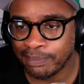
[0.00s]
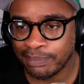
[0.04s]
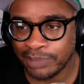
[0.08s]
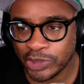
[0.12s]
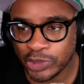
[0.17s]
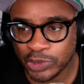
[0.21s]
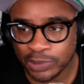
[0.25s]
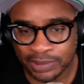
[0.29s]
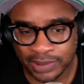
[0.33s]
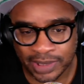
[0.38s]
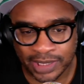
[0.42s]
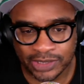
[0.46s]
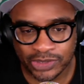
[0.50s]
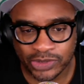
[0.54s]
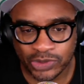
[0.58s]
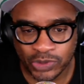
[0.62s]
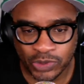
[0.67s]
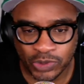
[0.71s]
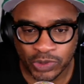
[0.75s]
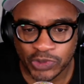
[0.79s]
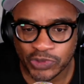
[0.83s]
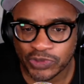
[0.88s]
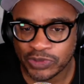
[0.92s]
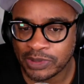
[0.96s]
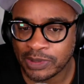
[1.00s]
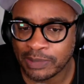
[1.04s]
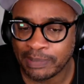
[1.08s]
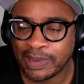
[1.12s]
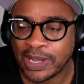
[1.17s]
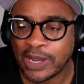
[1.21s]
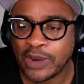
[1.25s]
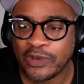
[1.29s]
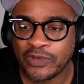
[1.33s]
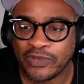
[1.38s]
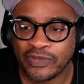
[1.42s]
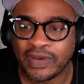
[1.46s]
blue blood schools from the
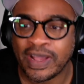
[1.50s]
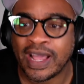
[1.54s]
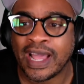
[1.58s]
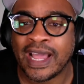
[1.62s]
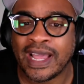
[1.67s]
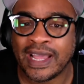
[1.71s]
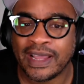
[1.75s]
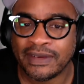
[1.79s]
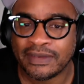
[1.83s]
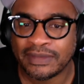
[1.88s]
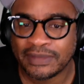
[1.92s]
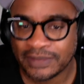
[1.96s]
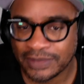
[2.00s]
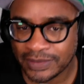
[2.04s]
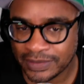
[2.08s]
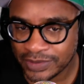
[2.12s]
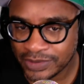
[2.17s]
Power 5